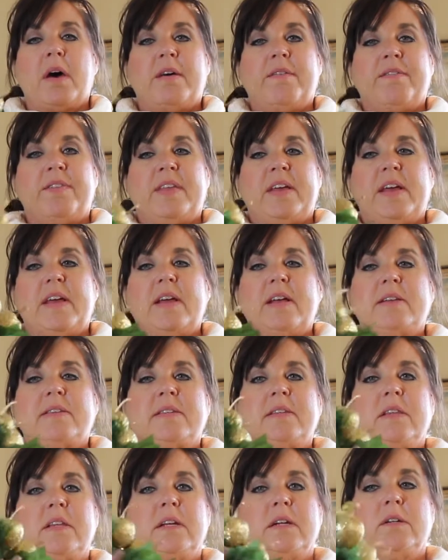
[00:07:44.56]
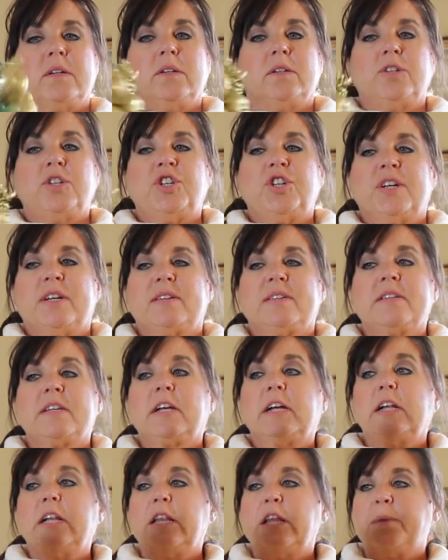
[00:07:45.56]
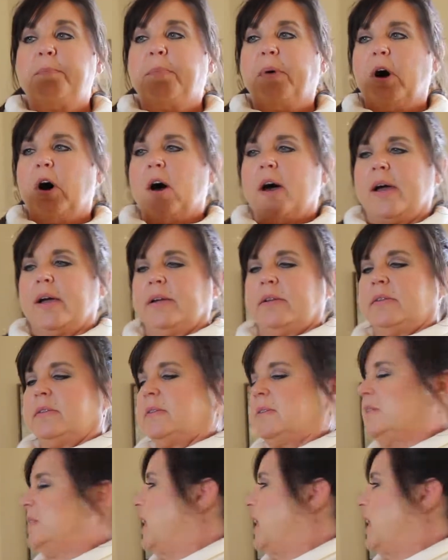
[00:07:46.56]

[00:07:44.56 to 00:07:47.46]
of these little just clip-ons